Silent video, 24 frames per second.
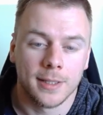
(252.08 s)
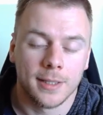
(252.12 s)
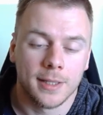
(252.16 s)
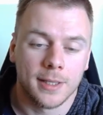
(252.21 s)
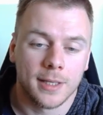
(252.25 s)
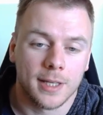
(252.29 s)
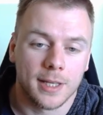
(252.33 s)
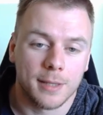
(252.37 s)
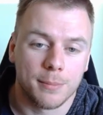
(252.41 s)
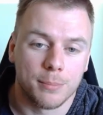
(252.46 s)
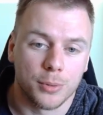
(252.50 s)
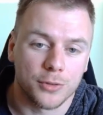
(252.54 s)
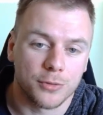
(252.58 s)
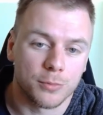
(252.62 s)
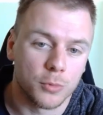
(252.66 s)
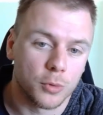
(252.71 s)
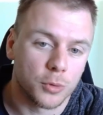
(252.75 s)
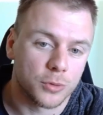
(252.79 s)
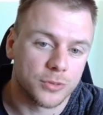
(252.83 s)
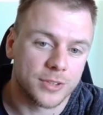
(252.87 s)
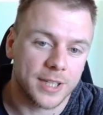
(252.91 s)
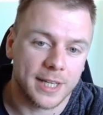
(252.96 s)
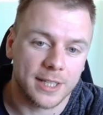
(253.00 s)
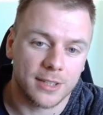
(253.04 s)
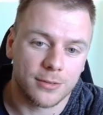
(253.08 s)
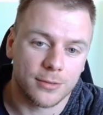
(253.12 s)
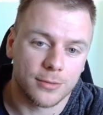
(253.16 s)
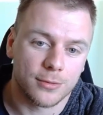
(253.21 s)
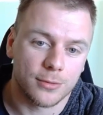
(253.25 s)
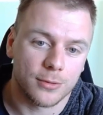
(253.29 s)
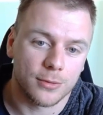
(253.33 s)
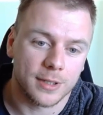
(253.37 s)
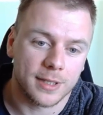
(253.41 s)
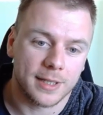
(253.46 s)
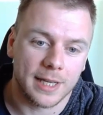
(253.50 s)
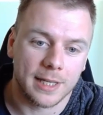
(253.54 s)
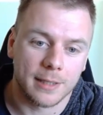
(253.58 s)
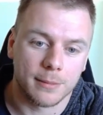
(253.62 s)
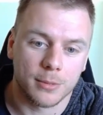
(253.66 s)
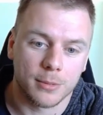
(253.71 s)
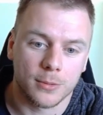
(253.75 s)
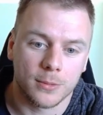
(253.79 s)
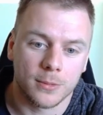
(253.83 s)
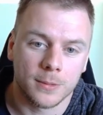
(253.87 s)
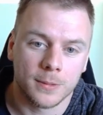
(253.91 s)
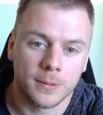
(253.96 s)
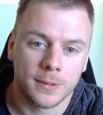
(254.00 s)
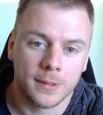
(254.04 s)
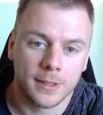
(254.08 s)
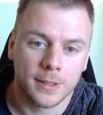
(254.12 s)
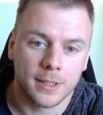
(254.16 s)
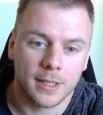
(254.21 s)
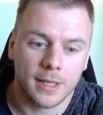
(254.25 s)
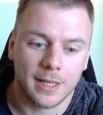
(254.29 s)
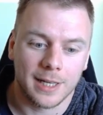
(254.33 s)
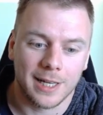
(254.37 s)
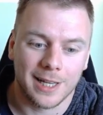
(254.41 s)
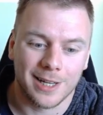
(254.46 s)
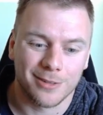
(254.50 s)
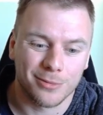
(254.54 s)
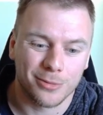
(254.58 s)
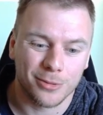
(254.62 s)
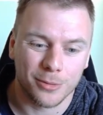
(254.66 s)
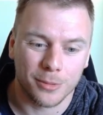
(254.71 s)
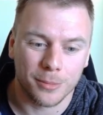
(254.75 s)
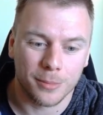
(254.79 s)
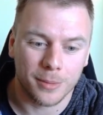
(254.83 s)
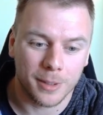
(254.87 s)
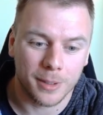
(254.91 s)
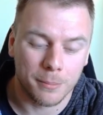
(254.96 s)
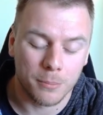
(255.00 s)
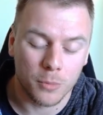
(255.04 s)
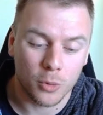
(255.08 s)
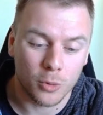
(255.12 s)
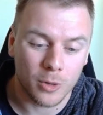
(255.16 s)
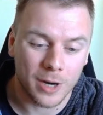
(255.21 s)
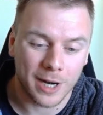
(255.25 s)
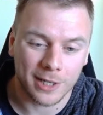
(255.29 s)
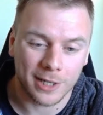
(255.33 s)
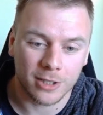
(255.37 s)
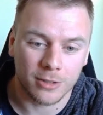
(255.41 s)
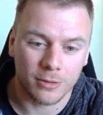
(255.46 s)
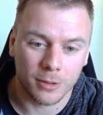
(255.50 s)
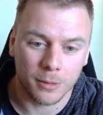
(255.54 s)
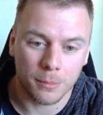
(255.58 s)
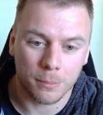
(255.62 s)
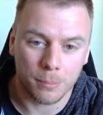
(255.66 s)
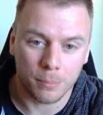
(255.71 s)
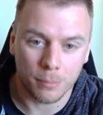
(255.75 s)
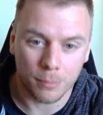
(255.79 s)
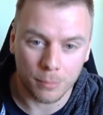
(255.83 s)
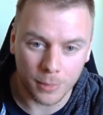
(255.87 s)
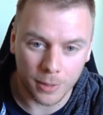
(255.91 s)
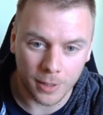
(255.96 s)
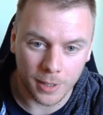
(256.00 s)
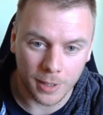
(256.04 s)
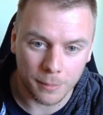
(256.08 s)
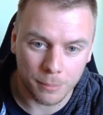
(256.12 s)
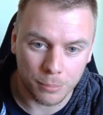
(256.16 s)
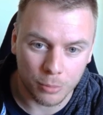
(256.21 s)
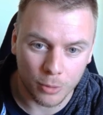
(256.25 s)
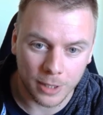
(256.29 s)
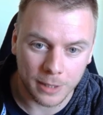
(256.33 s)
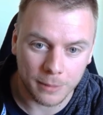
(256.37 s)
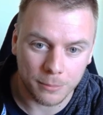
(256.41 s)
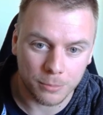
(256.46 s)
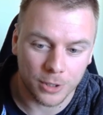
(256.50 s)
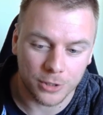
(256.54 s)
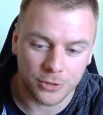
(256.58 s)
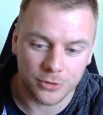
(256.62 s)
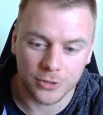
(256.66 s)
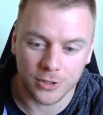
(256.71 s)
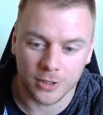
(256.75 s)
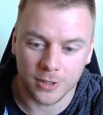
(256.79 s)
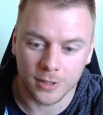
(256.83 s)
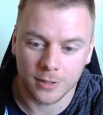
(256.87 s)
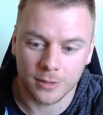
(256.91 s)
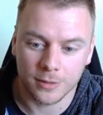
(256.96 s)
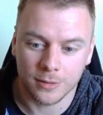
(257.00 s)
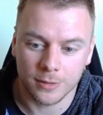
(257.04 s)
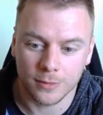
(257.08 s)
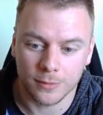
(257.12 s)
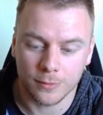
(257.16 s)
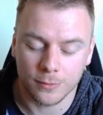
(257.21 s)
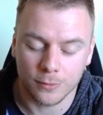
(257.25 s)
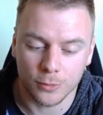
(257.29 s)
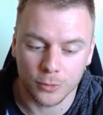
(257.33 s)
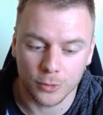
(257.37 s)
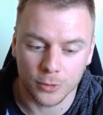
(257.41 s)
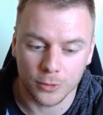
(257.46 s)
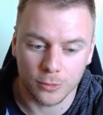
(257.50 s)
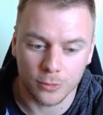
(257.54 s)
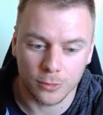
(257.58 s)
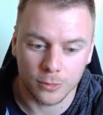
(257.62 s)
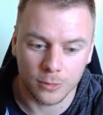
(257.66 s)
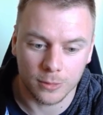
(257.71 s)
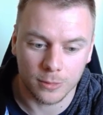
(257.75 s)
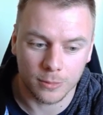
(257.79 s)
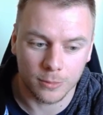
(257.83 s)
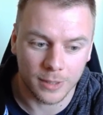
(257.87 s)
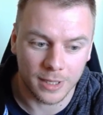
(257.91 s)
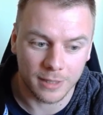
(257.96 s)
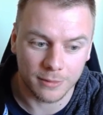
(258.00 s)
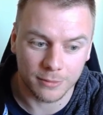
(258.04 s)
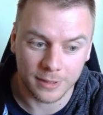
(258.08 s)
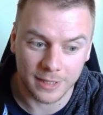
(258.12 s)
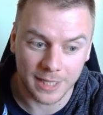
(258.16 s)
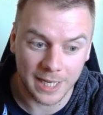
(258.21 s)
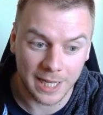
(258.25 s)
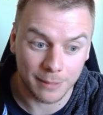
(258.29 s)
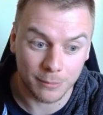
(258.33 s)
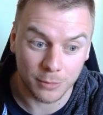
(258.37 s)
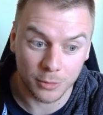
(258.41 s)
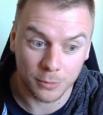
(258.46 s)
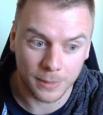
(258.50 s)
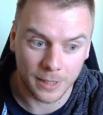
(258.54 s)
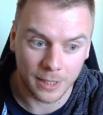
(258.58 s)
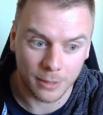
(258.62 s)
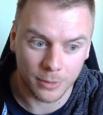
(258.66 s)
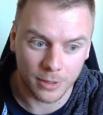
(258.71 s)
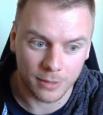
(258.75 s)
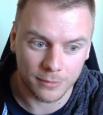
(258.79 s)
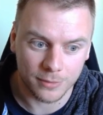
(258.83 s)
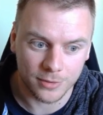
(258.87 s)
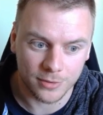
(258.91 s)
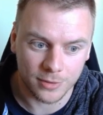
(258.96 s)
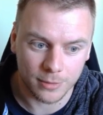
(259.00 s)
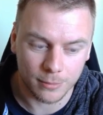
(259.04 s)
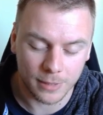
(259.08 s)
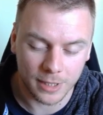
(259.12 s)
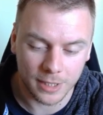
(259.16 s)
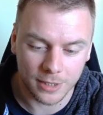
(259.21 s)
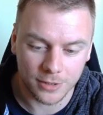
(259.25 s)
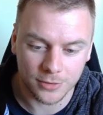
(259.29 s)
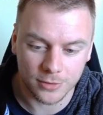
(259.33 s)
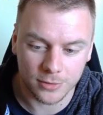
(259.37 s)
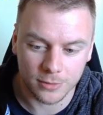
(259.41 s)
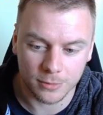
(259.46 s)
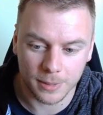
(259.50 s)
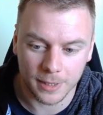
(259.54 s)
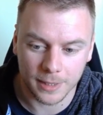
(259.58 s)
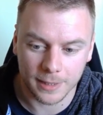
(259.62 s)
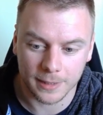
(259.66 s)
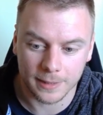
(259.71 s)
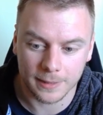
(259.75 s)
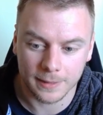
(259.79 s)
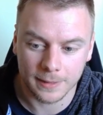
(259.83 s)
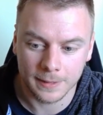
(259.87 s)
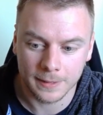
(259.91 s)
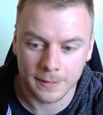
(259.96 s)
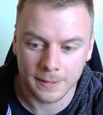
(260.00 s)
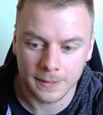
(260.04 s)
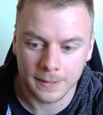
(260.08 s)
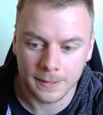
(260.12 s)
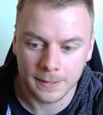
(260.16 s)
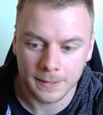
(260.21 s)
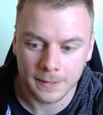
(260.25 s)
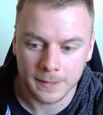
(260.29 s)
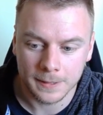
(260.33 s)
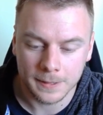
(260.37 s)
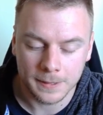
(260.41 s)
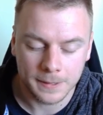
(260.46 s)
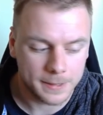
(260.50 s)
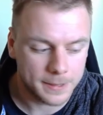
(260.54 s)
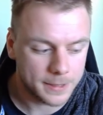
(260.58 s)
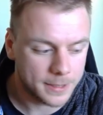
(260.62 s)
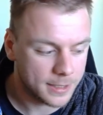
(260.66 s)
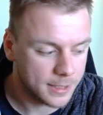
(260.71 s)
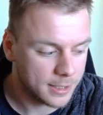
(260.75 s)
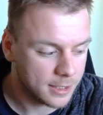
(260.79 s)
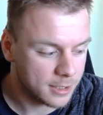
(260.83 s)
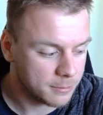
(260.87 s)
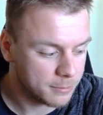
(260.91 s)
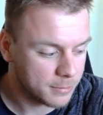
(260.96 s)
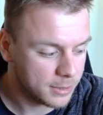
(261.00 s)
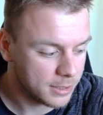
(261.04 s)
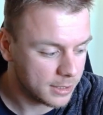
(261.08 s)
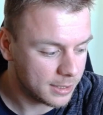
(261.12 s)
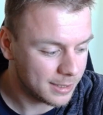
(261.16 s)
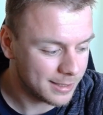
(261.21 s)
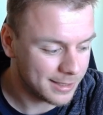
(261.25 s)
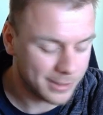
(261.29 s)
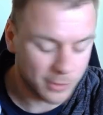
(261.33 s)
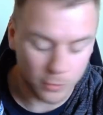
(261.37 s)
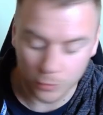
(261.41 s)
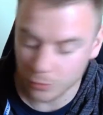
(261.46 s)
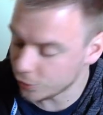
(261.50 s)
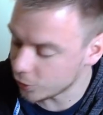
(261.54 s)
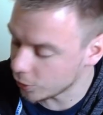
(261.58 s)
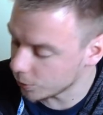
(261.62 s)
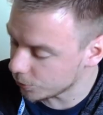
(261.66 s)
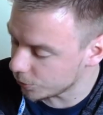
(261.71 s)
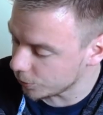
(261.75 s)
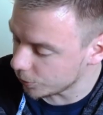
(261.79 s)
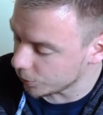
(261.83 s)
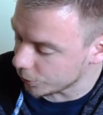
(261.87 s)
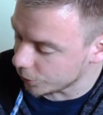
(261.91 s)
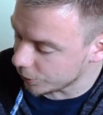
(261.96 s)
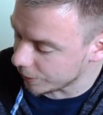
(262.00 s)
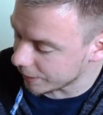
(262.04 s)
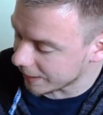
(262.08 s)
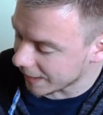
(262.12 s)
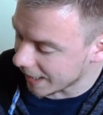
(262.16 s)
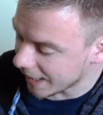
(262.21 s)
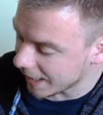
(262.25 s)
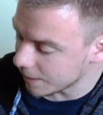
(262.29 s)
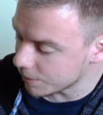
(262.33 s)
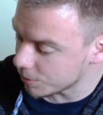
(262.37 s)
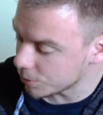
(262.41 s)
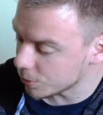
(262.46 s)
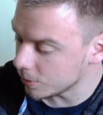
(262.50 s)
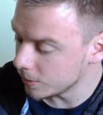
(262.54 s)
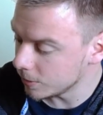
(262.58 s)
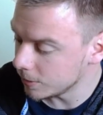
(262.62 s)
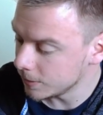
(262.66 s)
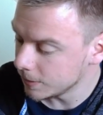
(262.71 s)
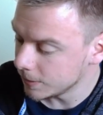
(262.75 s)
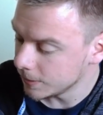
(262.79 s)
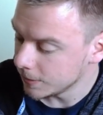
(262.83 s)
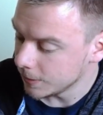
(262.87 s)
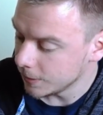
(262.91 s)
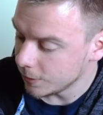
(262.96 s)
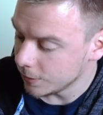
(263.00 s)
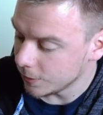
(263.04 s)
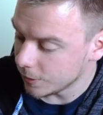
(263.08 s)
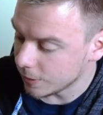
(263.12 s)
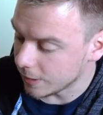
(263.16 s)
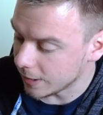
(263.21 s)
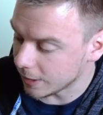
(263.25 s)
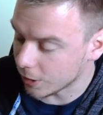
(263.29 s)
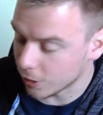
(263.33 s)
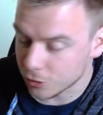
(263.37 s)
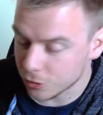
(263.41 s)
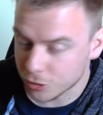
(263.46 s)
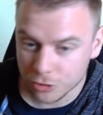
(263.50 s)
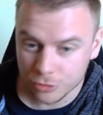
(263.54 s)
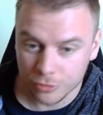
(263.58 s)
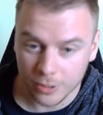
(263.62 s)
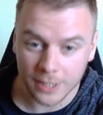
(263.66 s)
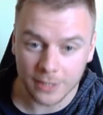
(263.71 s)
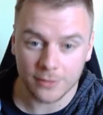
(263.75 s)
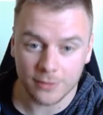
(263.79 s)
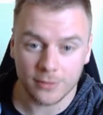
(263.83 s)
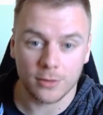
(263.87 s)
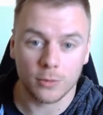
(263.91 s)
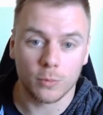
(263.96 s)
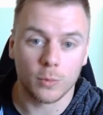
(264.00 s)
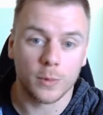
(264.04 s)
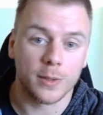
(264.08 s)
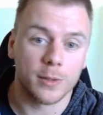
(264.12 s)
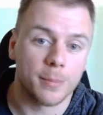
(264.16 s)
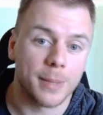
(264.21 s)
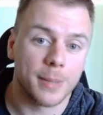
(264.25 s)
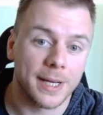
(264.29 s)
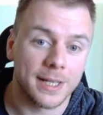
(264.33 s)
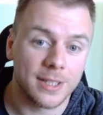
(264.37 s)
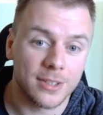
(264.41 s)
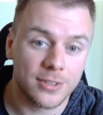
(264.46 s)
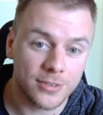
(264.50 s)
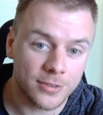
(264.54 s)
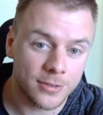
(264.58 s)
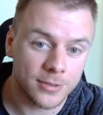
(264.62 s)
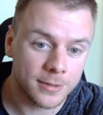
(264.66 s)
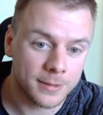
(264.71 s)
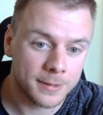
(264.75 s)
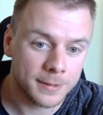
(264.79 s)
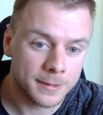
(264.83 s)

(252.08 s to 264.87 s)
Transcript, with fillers: It puts more data to the cable, allowing for a, a more accurate uh, brake pressure for your whatever game you're playing, whatever simulation you're playing. Um, it also comes with another cable that goes straight into the wheelbase.